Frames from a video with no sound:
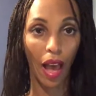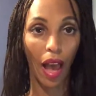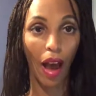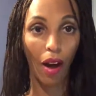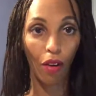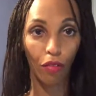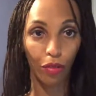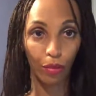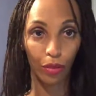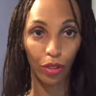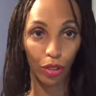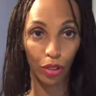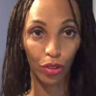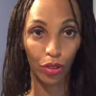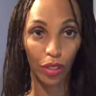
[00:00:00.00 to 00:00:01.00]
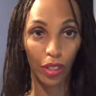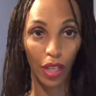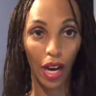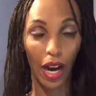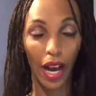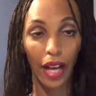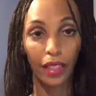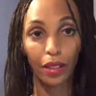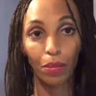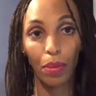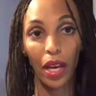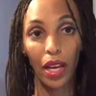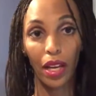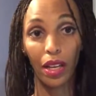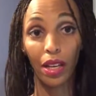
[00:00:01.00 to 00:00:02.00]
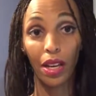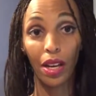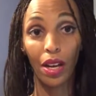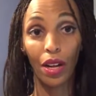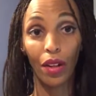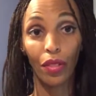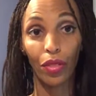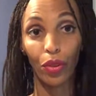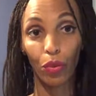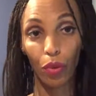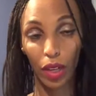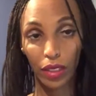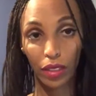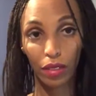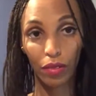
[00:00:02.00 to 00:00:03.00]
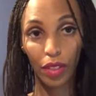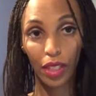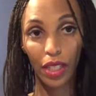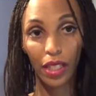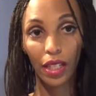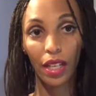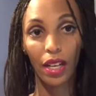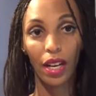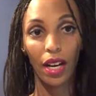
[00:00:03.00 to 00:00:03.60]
out from surgery I had to pay the rest of it.